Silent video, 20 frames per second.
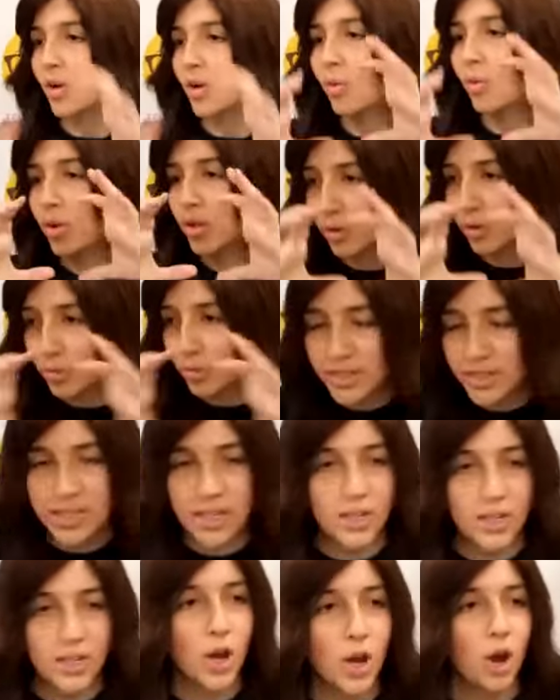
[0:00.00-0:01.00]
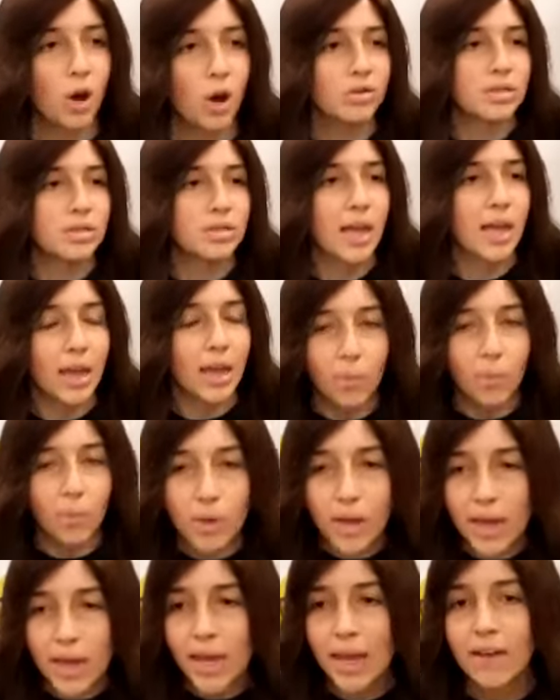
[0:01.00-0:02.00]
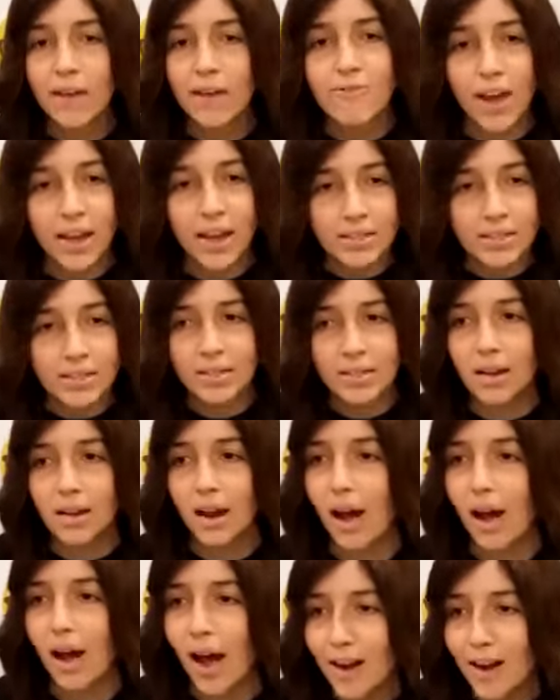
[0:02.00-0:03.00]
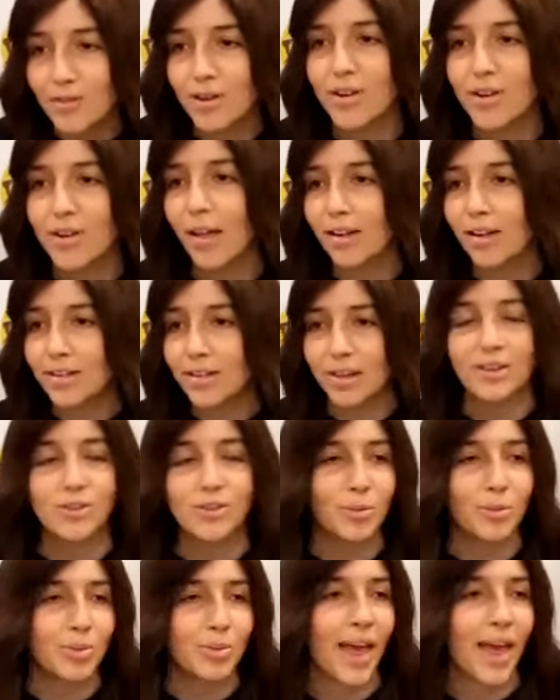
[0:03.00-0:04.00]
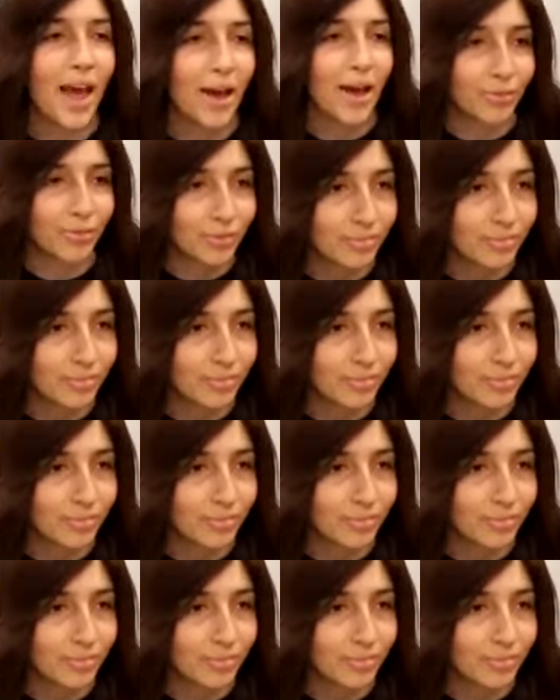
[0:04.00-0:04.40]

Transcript: with a written note saying, we invested $100 on your behalf.